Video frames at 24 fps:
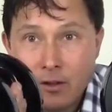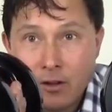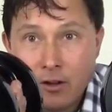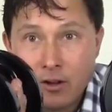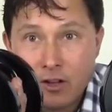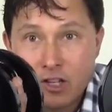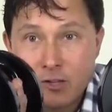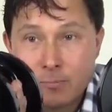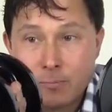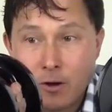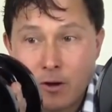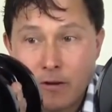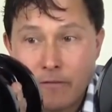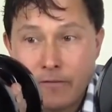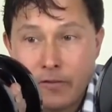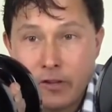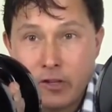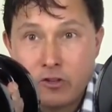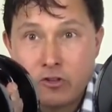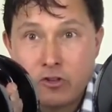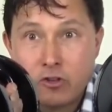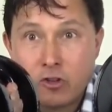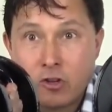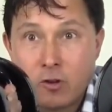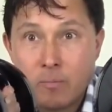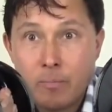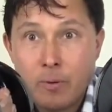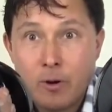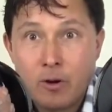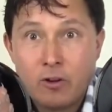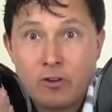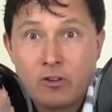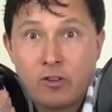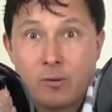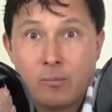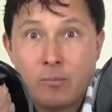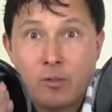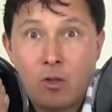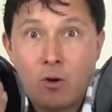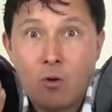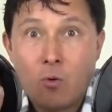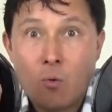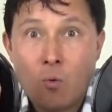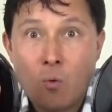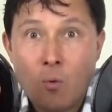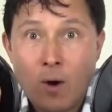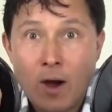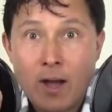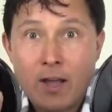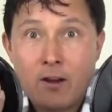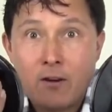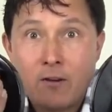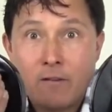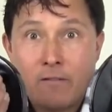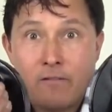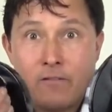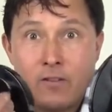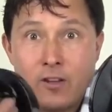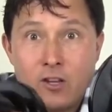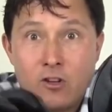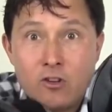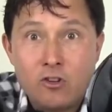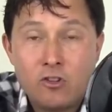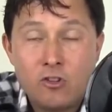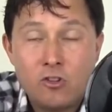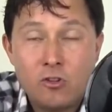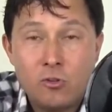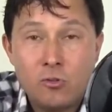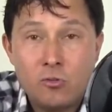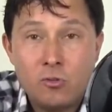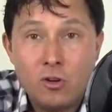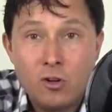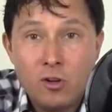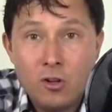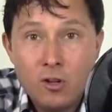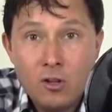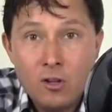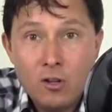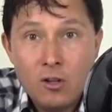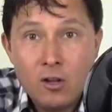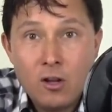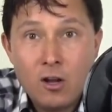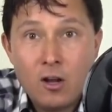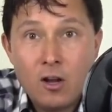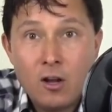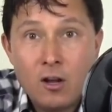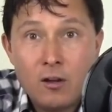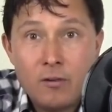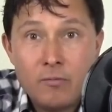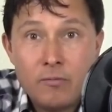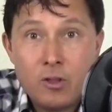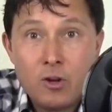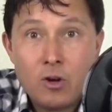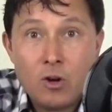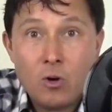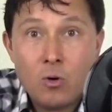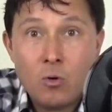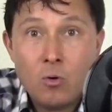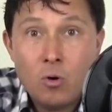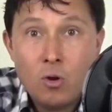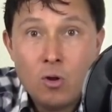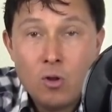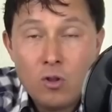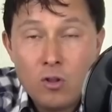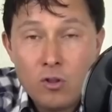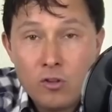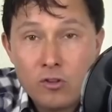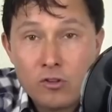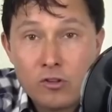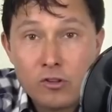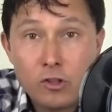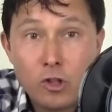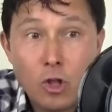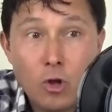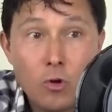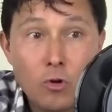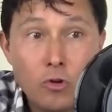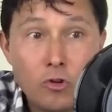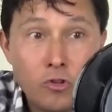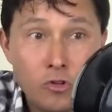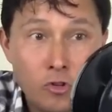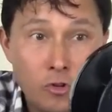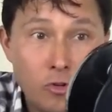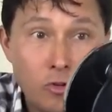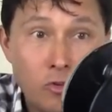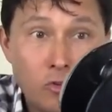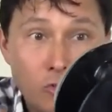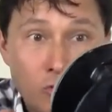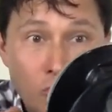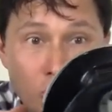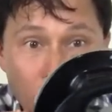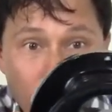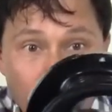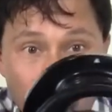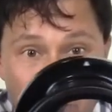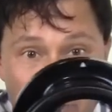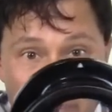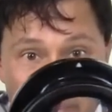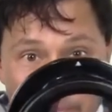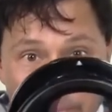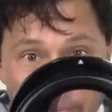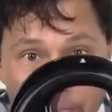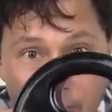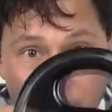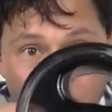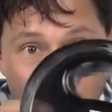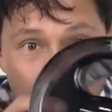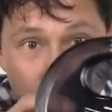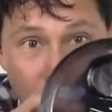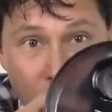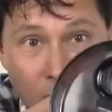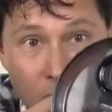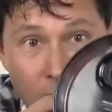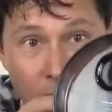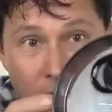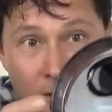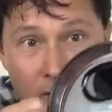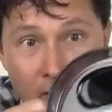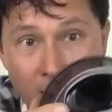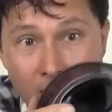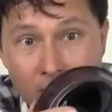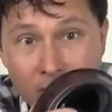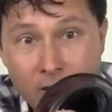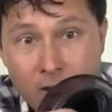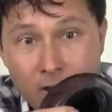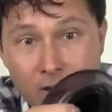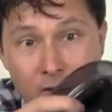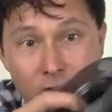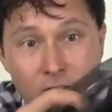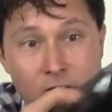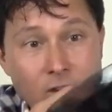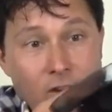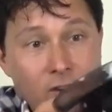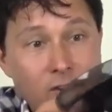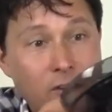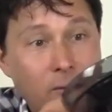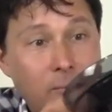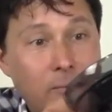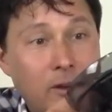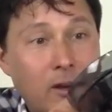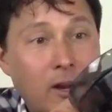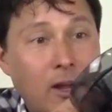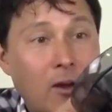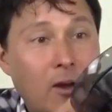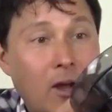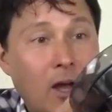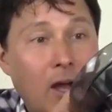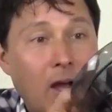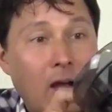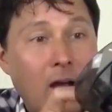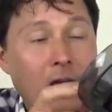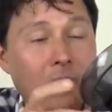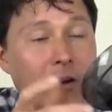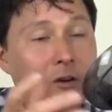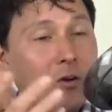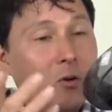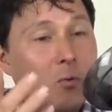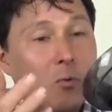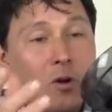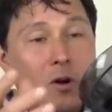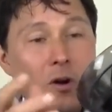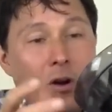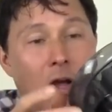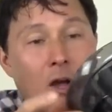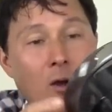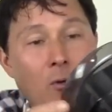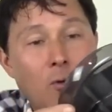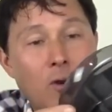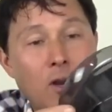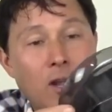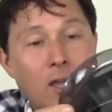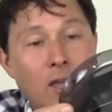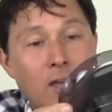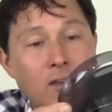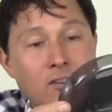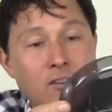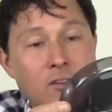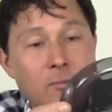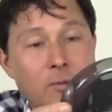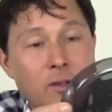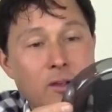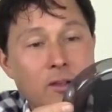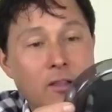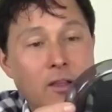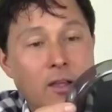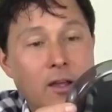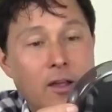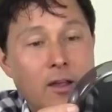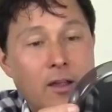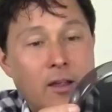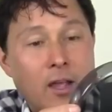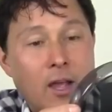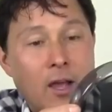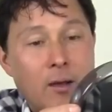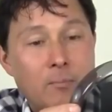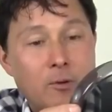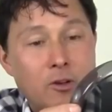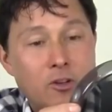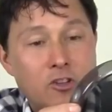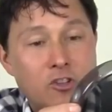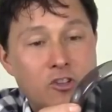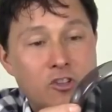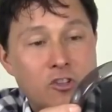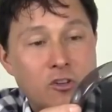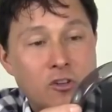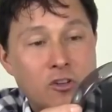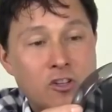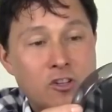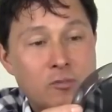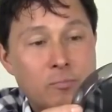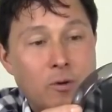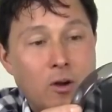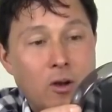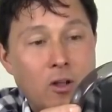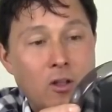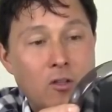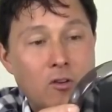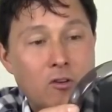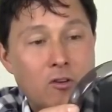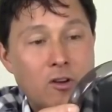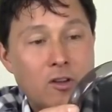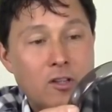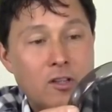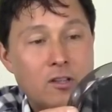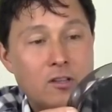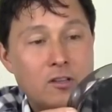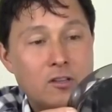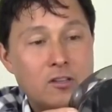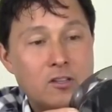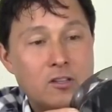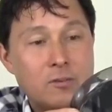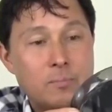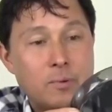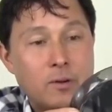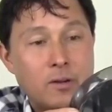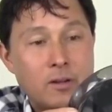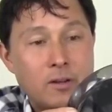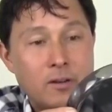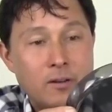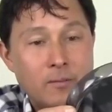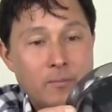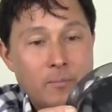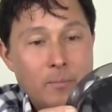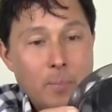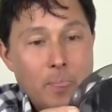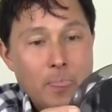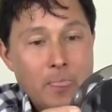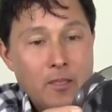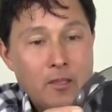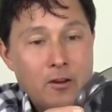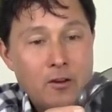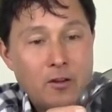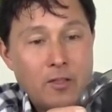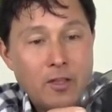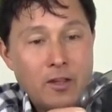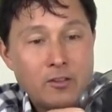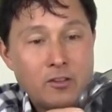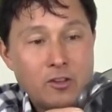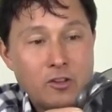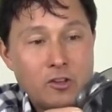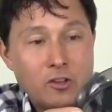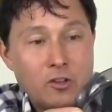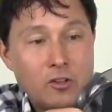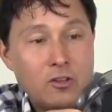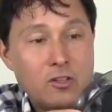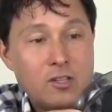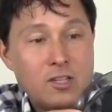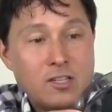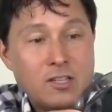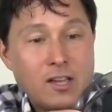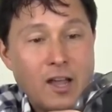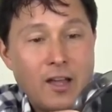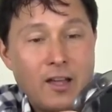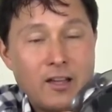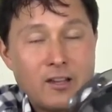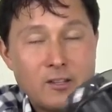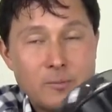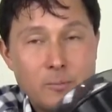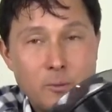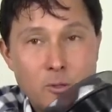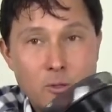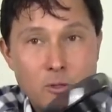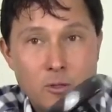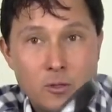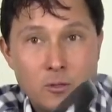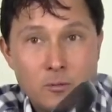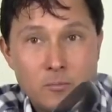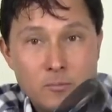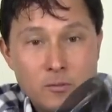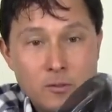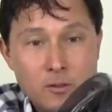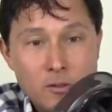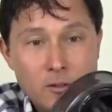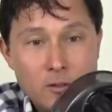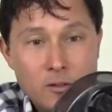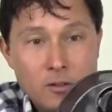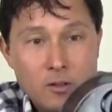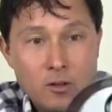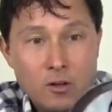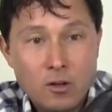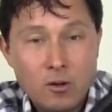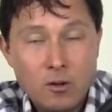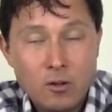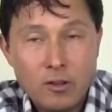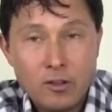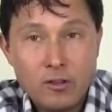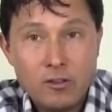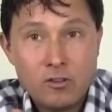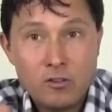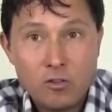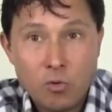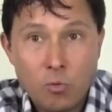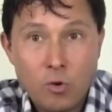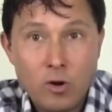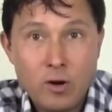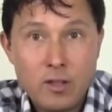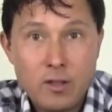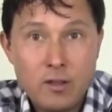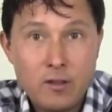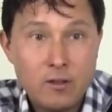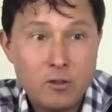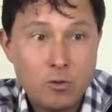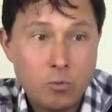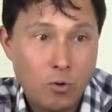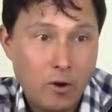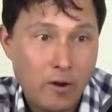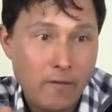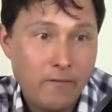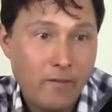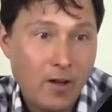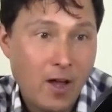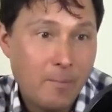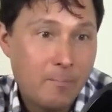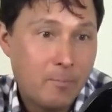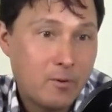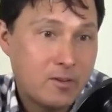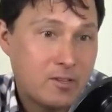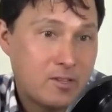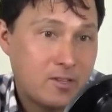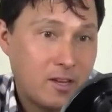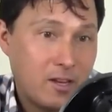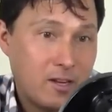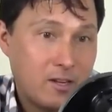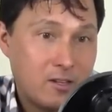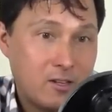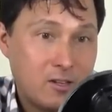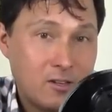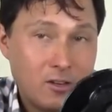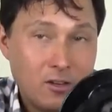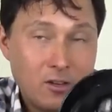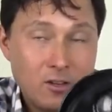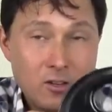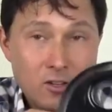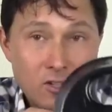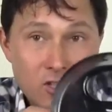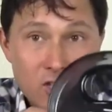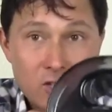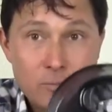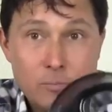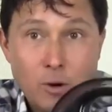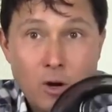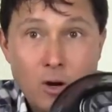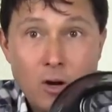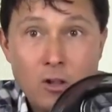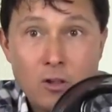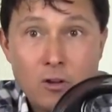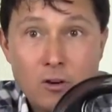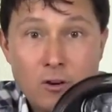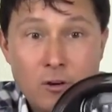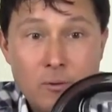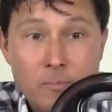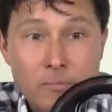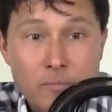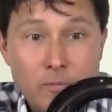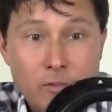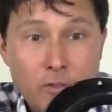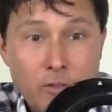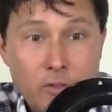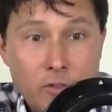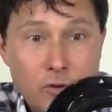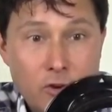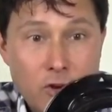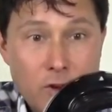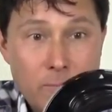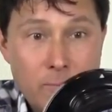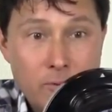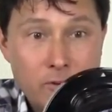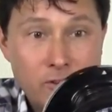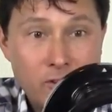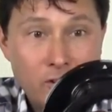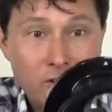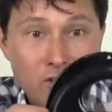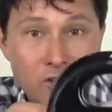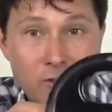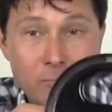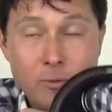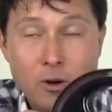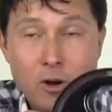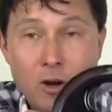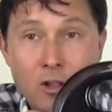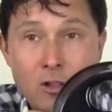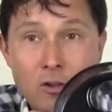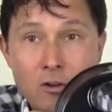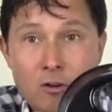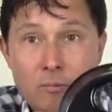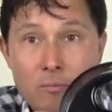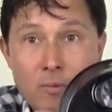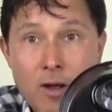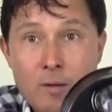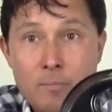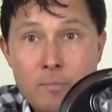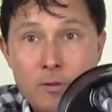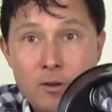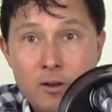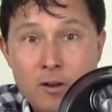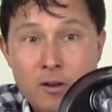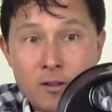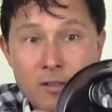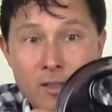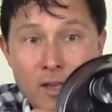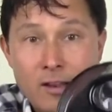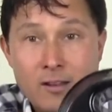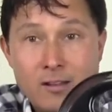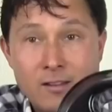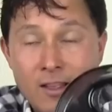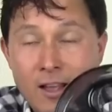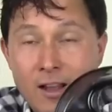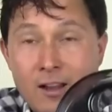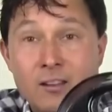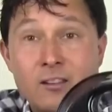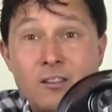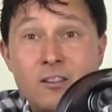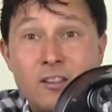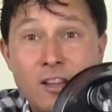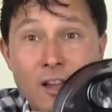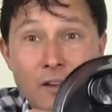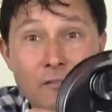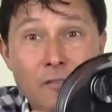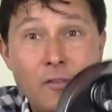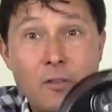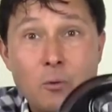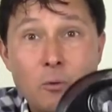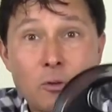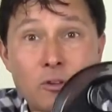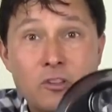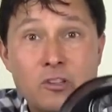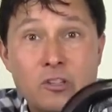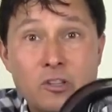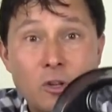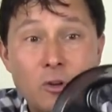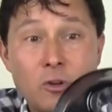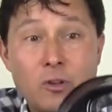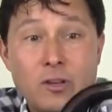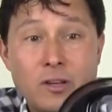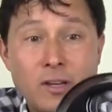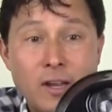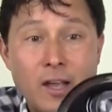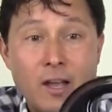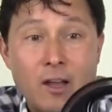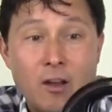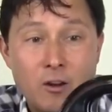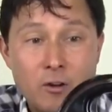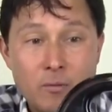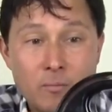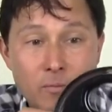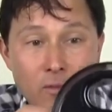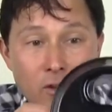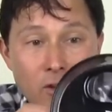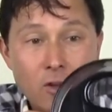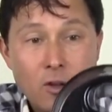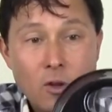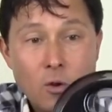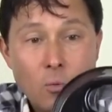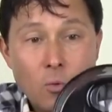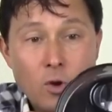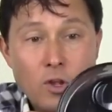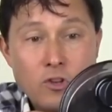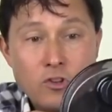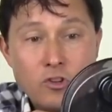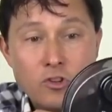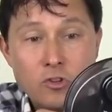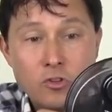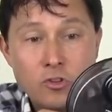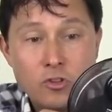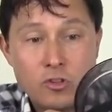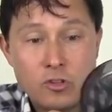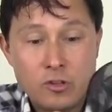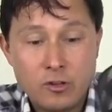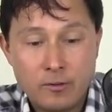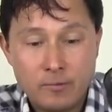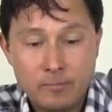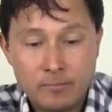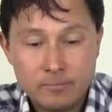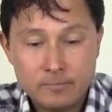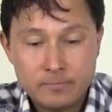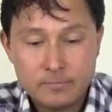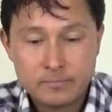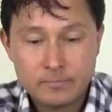a small feed chute compared to some of the wider feed chute, you know, slow juicers. So yeah, that kind of sucks. I mean, I don't know what I want to estimate, like how much smaller it is, but you know, that's a good sizable, you know, at least 20-25% smaller 30% smaller in my opinion. That definitely will slow you down when juicing.